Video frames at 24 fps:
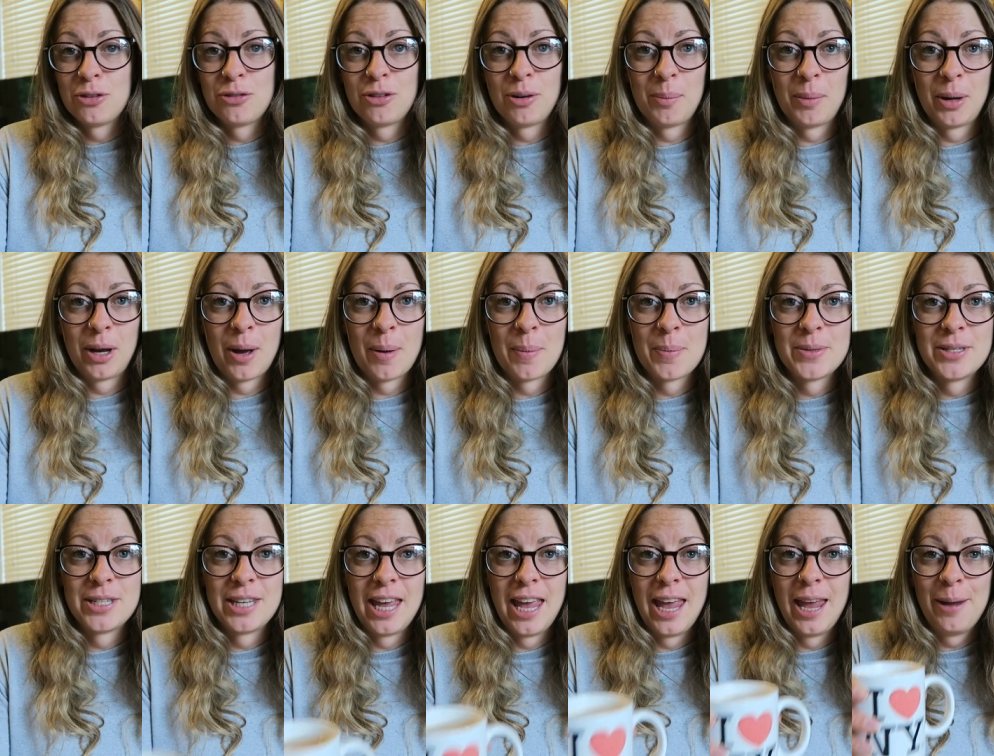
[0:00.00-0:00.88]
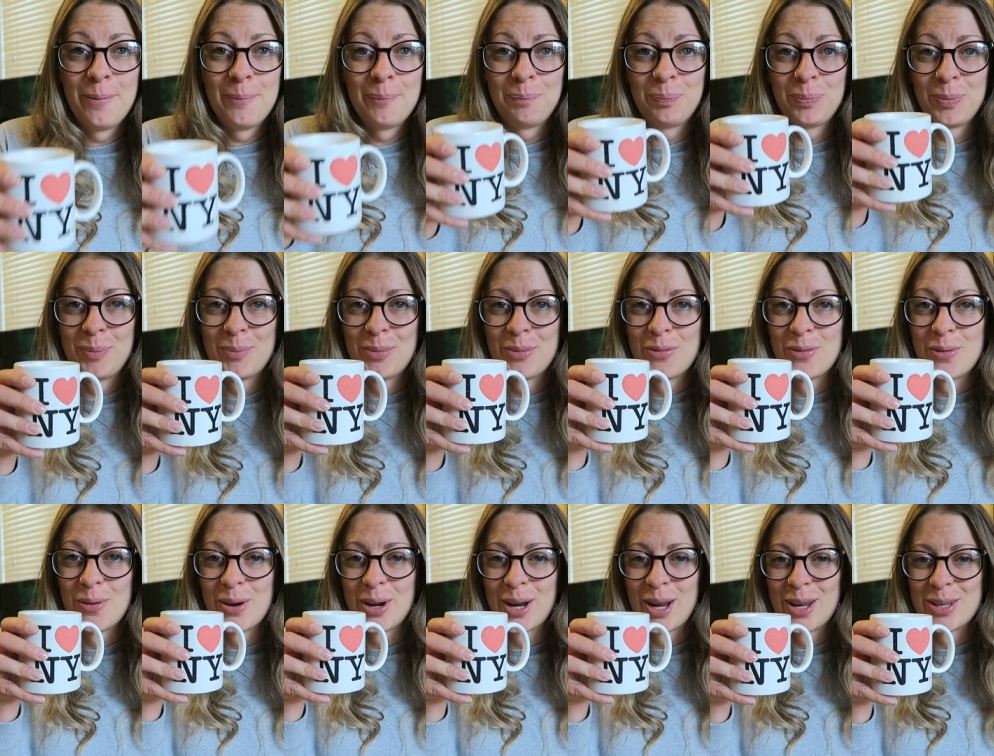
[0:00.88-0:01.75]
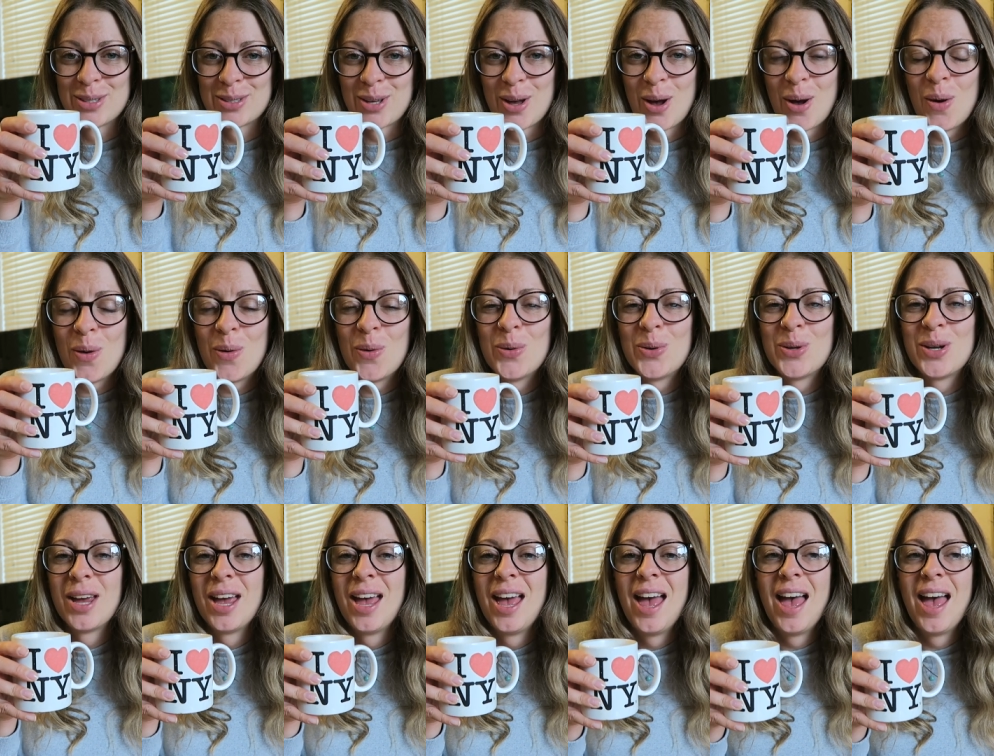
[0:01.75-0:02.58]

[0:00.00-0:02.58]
drink my cup of tea before it goes cold.